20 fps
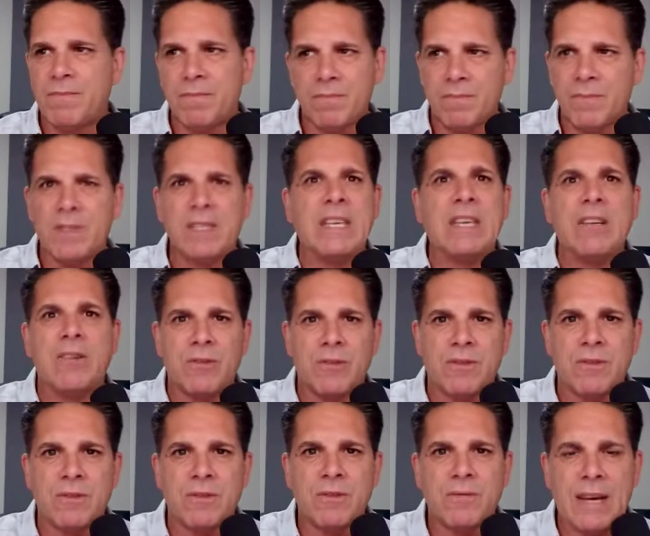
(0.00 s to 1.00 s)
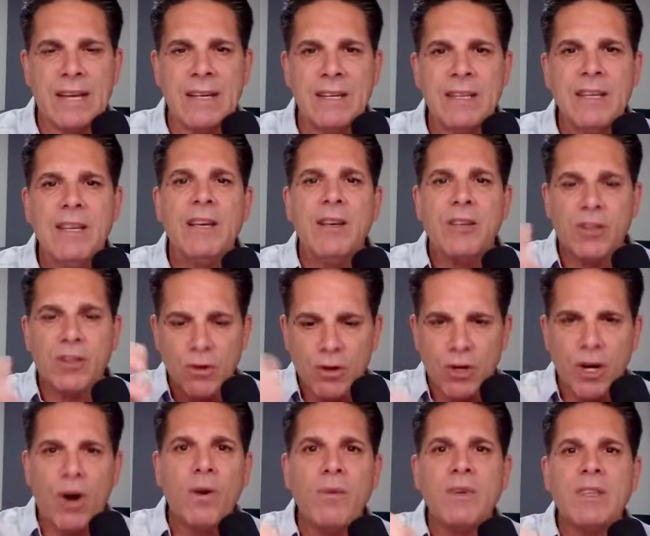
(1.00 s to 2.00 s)
leaders, right? So
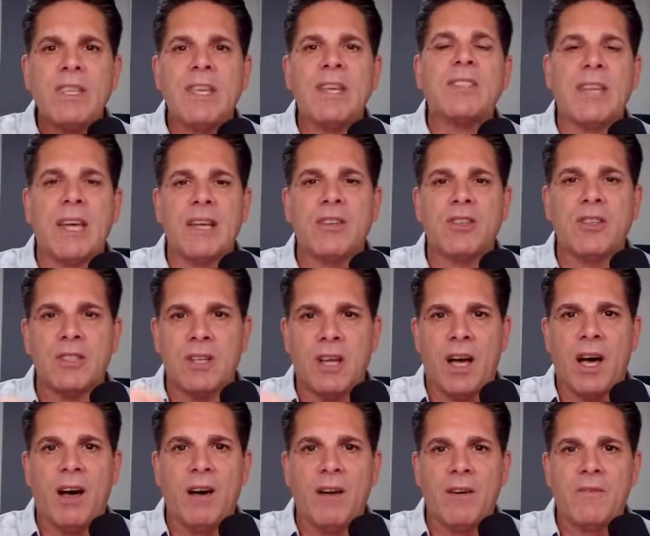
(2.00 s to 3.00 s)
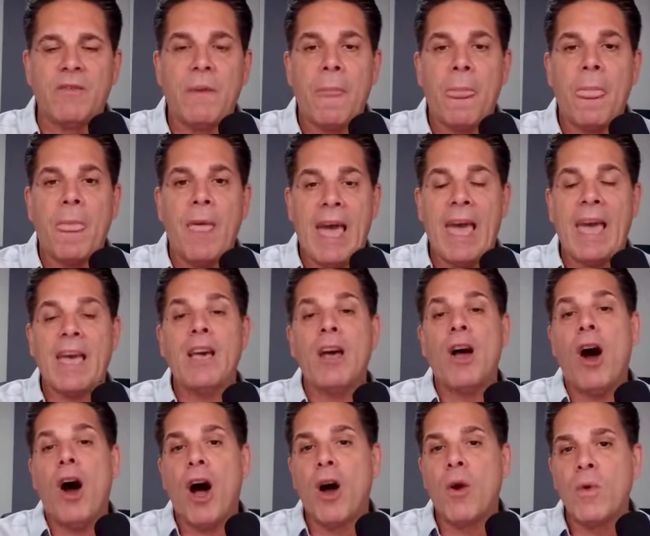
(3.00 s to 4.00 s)
go in with the attention of, hey,
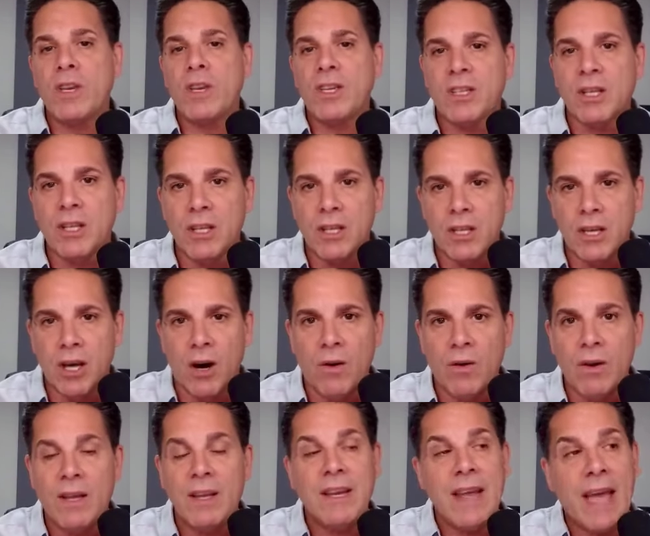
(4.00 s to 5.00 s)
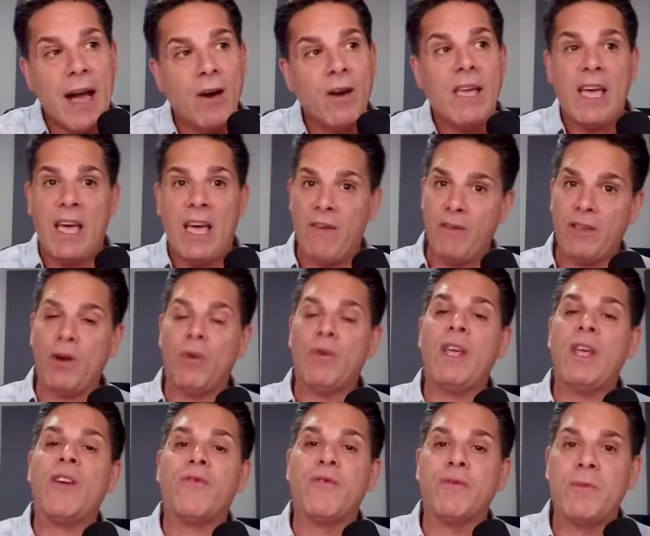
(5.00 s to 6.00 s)
are we still a go? Now, if you don't
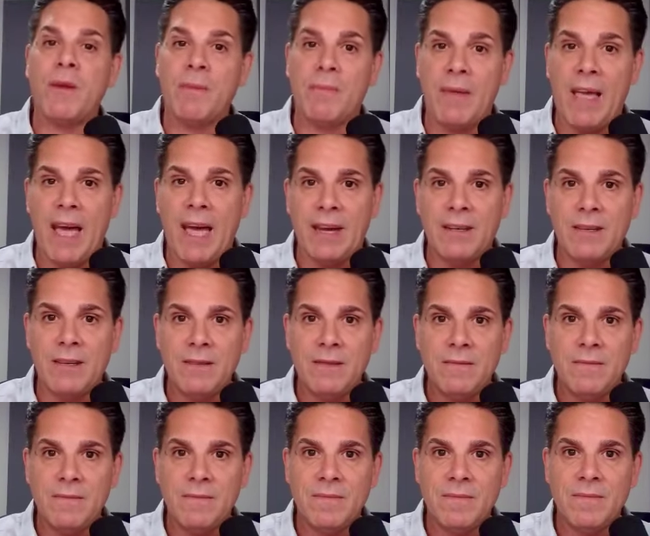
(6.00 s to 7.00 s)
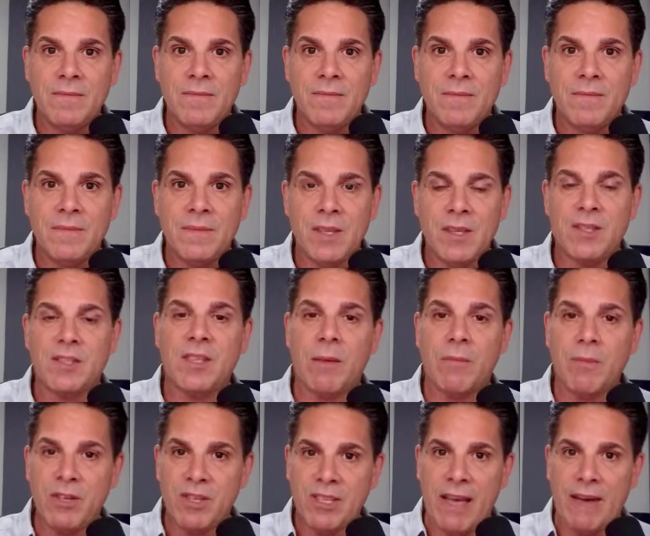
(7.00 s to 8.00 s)
hear from them then, this is
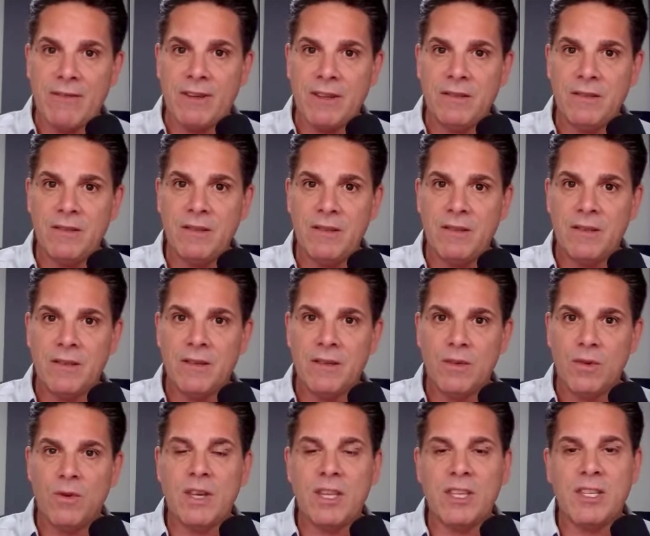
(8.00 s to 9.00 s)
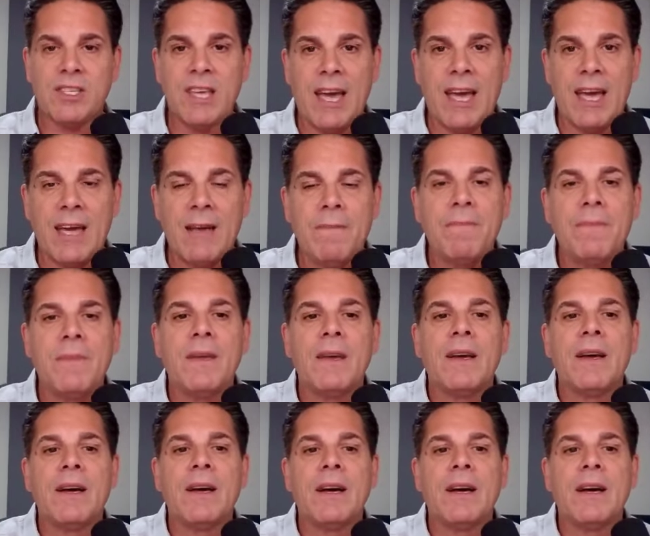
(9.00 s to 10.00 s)
number 7, you can say,
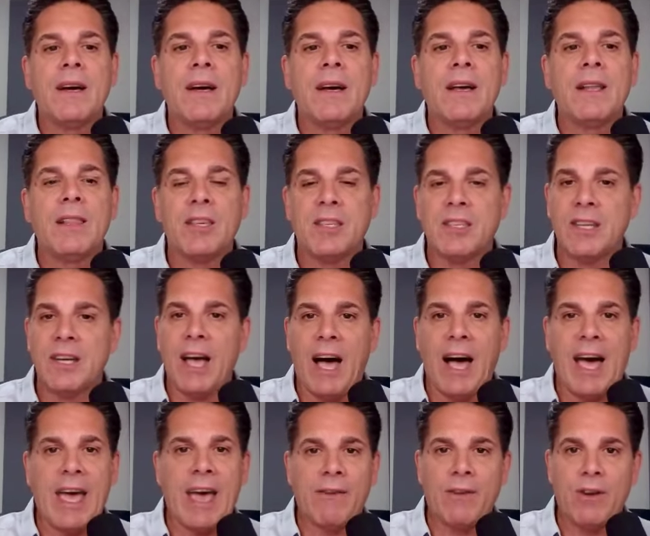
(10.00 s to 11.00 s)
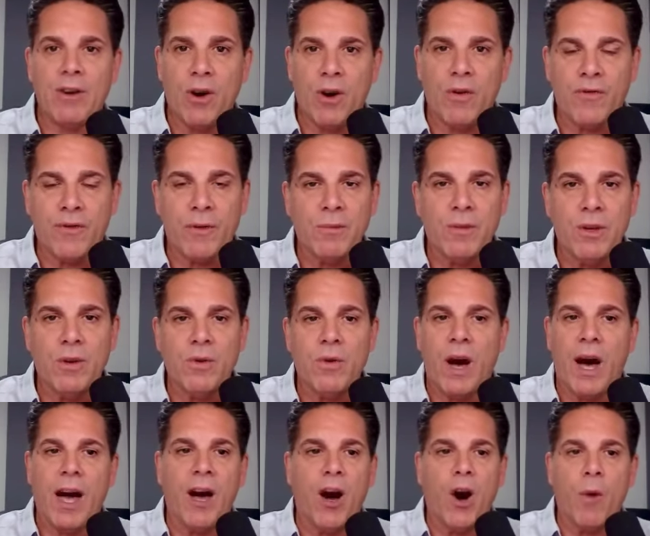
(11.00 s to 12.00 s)
listen, I haven't heard from you.
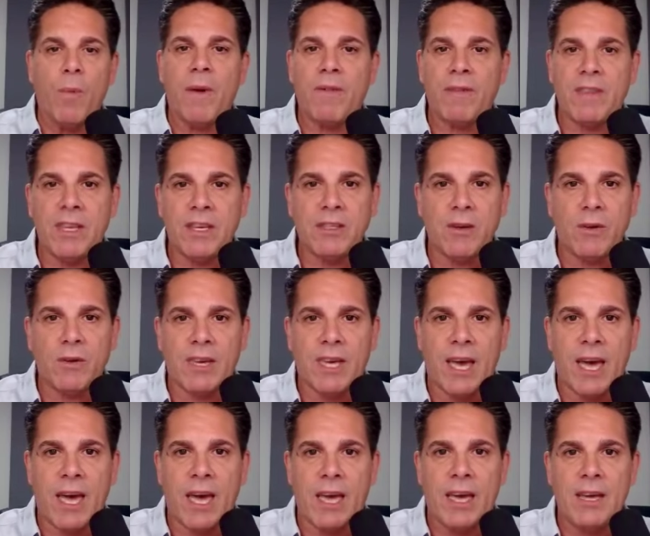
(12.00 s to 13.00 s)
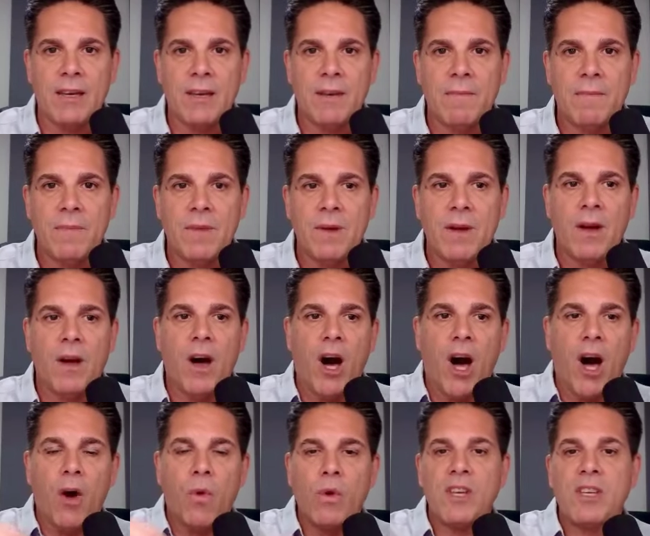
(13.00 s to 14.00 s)
I hope everything's okay.
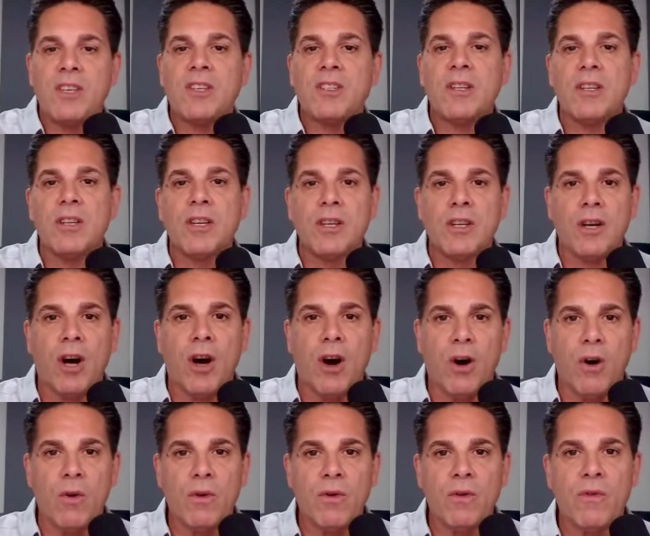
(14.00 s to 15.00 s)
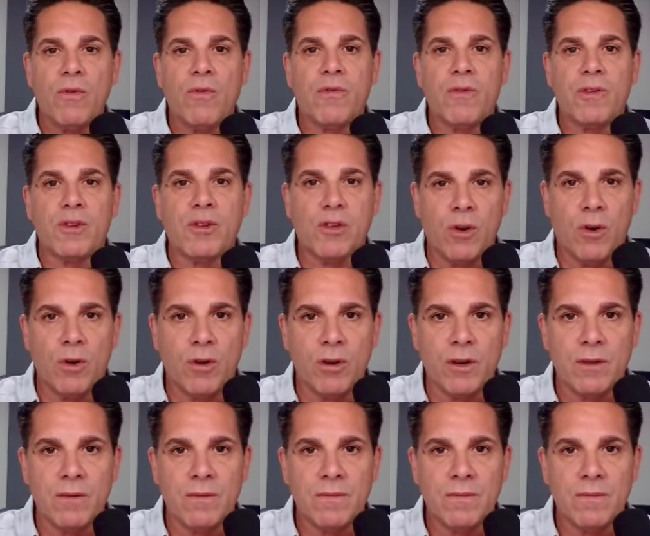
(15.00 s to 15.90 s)
Are we still a go for solar?